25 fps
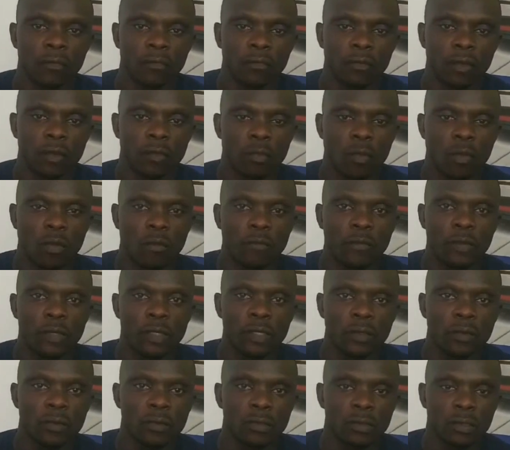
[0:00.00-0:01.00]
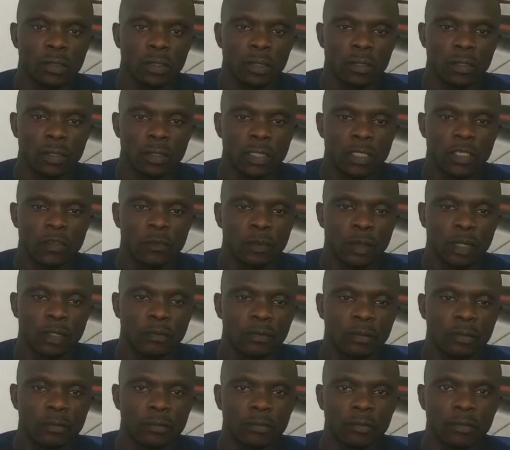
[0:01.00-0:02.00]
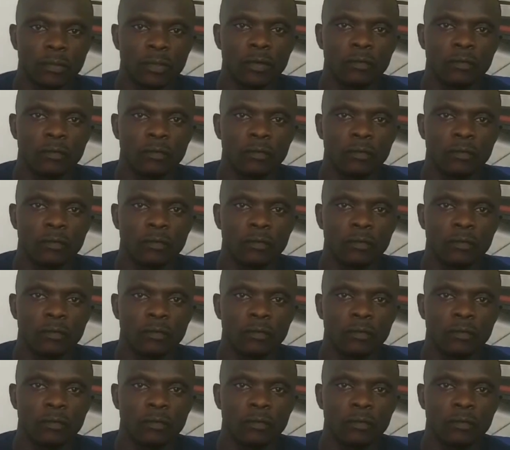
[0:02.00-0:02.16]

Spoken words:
for more videos on this platform.